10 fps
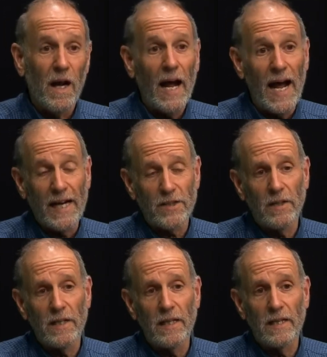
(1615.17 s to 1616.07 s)

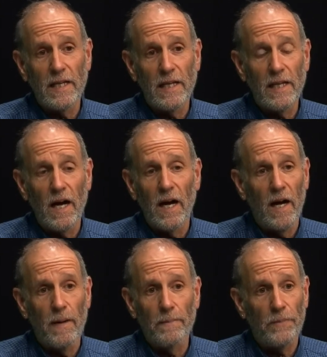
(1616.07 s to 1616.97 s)
actually the,
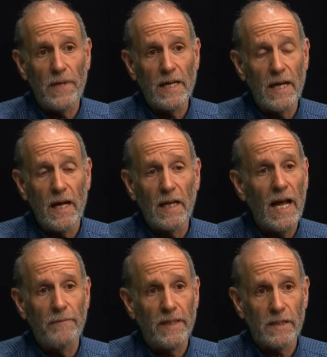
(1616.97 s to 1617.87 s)
uh, the uh,
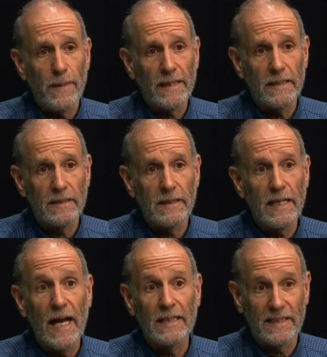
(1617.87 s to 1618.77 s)
life expectancy
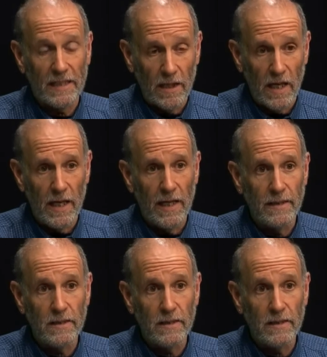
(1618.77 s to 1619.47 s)
has declined.